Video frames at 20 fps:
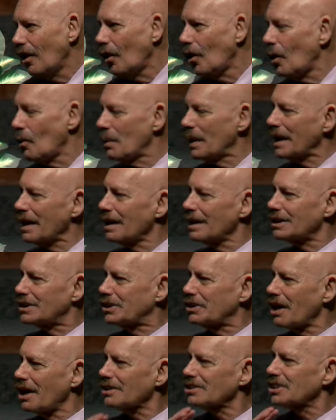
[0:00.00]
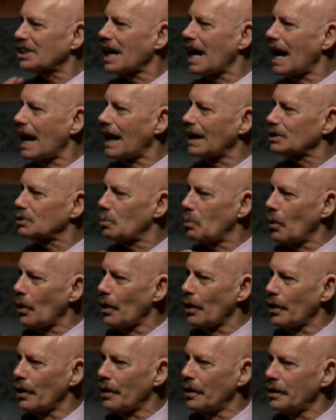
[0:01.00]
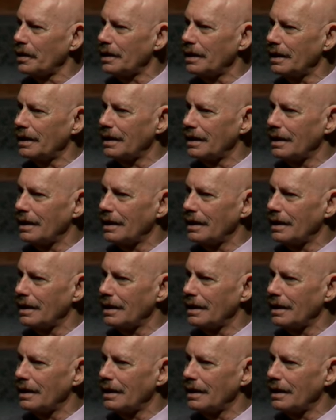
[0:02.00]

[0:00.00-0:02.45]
Are we going to trust God's word